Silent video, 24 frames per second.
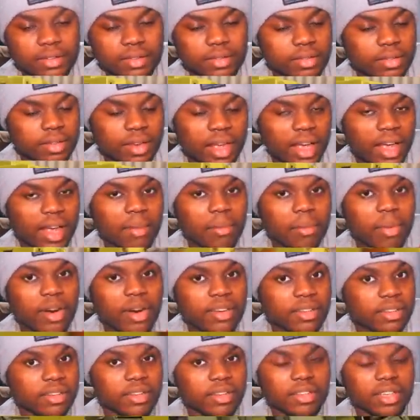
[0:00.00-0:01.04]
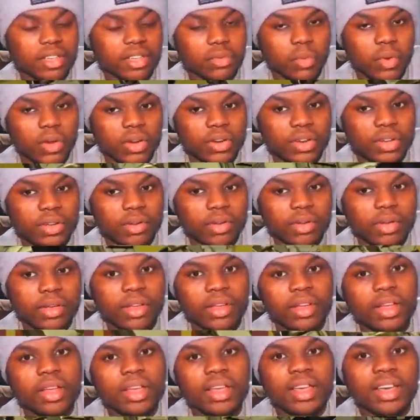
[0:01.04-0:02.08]
I personally just wouldn't do it
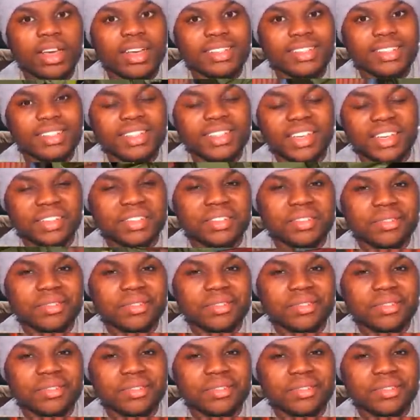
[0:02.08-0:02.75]
because it's just